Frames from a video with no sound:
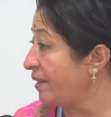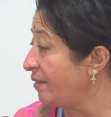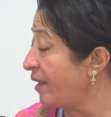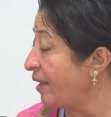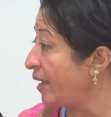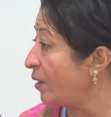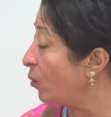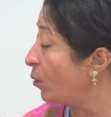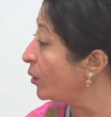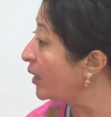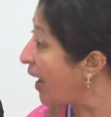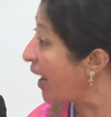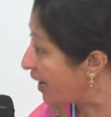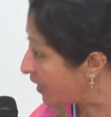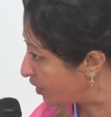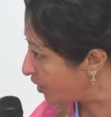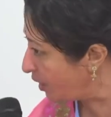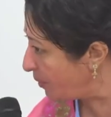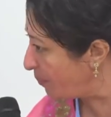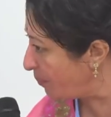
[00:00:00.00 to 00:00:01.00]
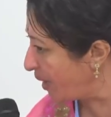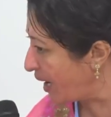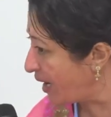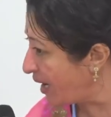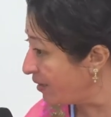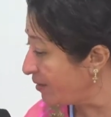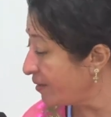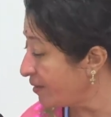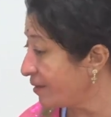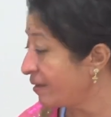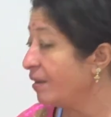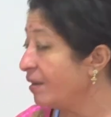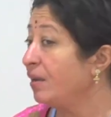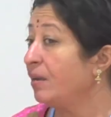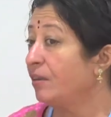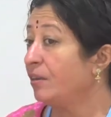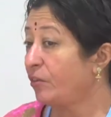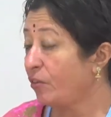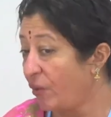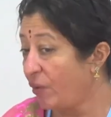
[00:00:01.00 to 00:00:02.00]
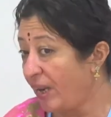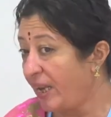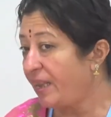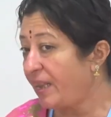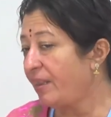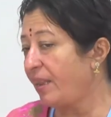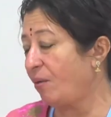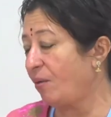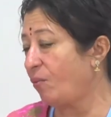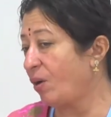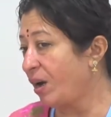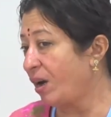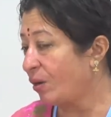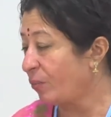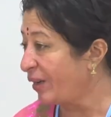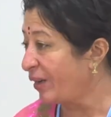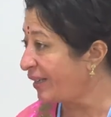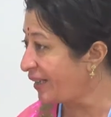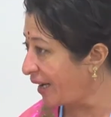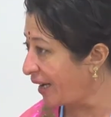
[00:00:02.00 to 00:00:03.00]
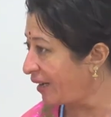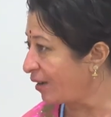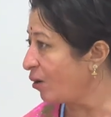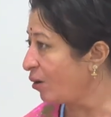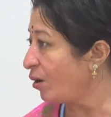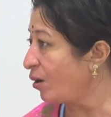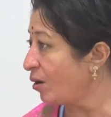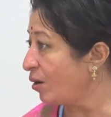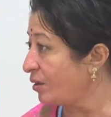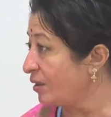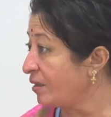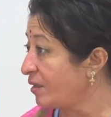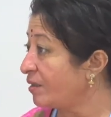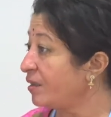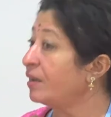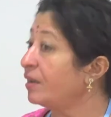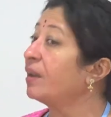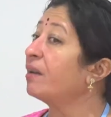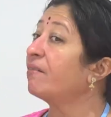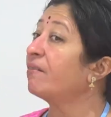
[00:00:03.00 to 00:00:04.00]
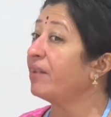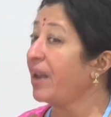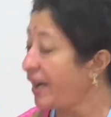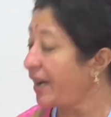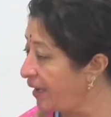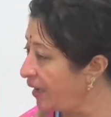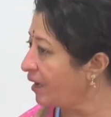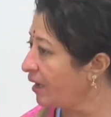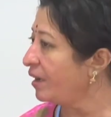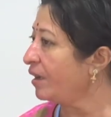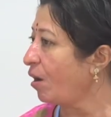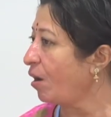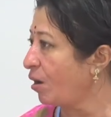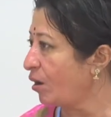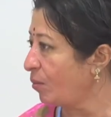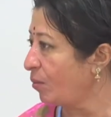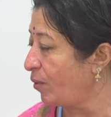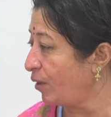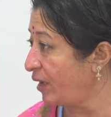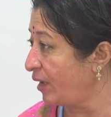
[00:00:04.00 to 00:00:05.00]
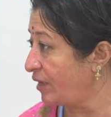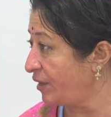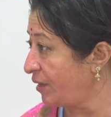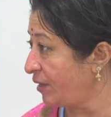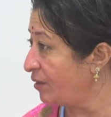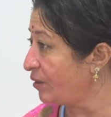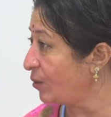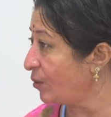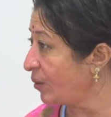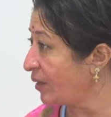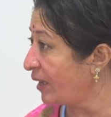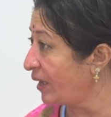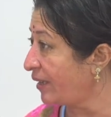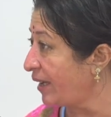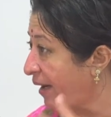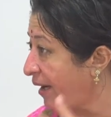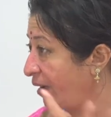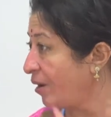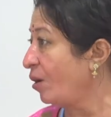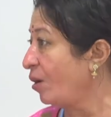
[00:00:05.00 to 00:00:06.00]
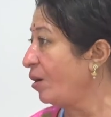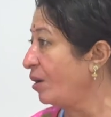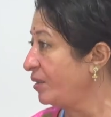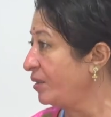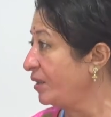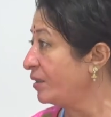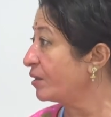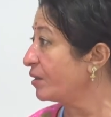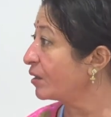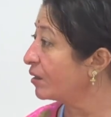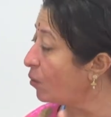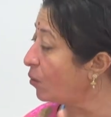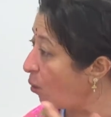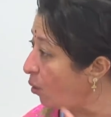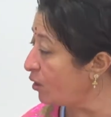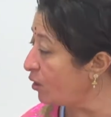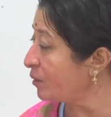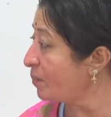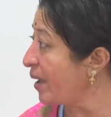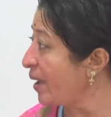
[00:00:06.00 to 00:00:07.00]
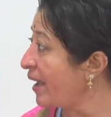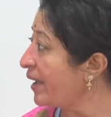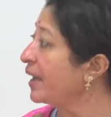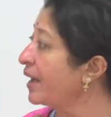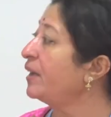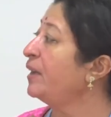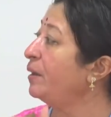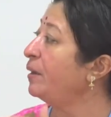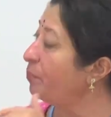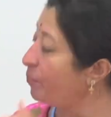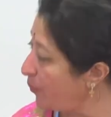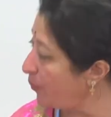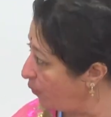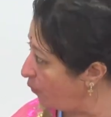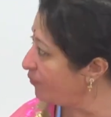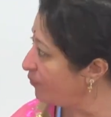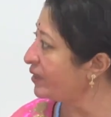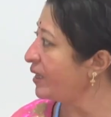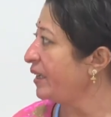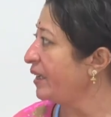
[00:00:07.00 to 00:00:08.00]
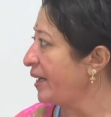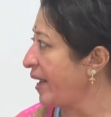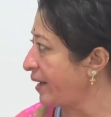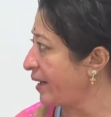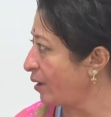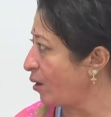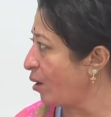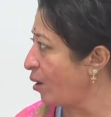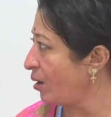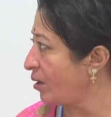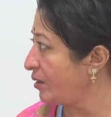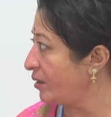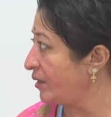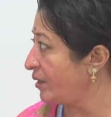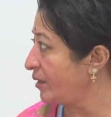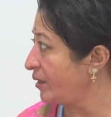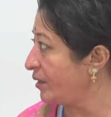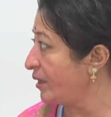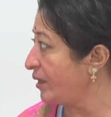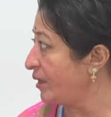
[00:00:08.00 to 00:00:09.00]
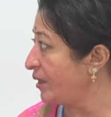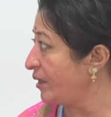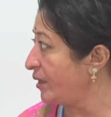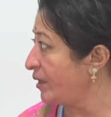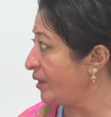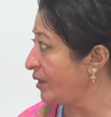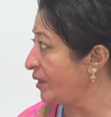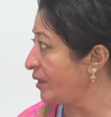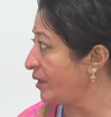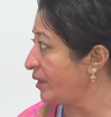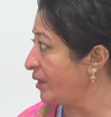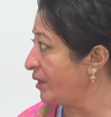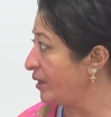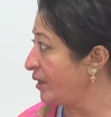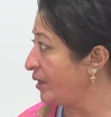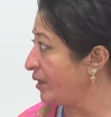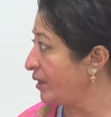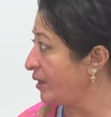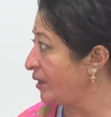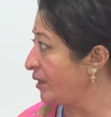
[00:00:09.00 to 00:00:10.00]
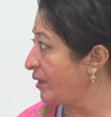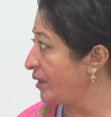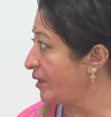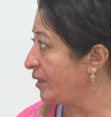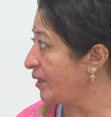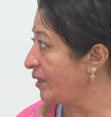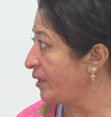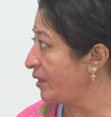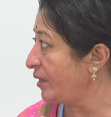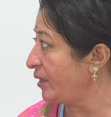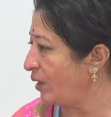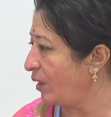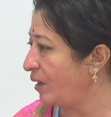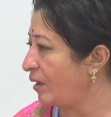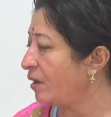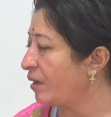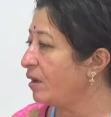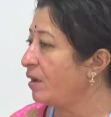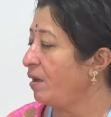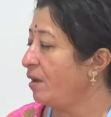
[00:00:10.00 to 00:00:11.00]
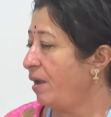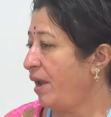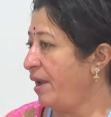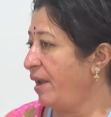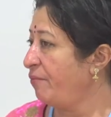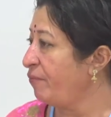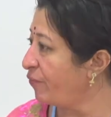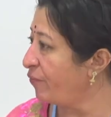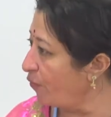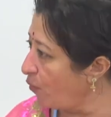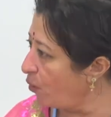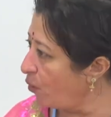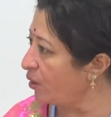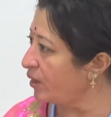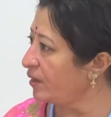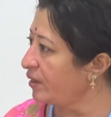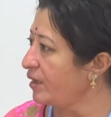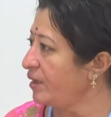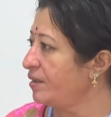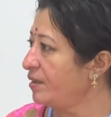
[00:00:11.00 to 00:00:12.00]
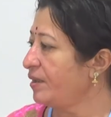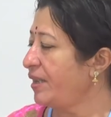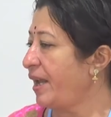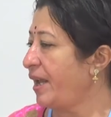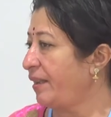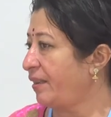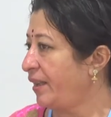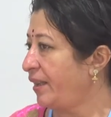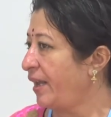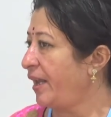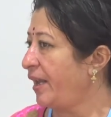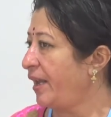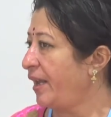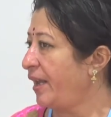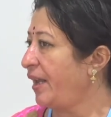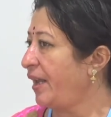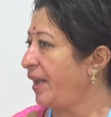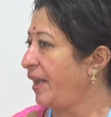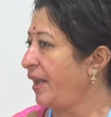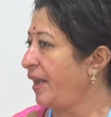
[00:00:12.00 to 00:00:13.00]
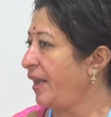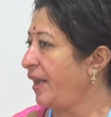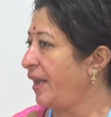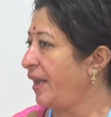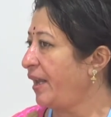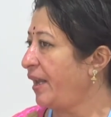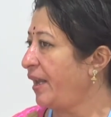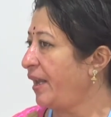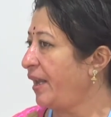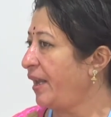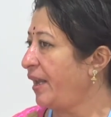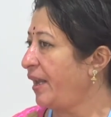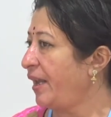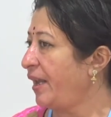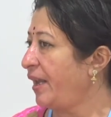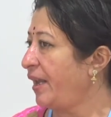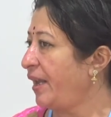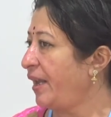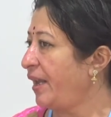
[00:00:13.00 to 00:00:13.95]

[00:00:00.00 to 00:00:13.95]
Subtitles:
and their own action plans. Three, they work with technologists in a radical collaboration. So the technologist goes back and improves the technology to suit the needs of the poor. And fourth is that they can take the,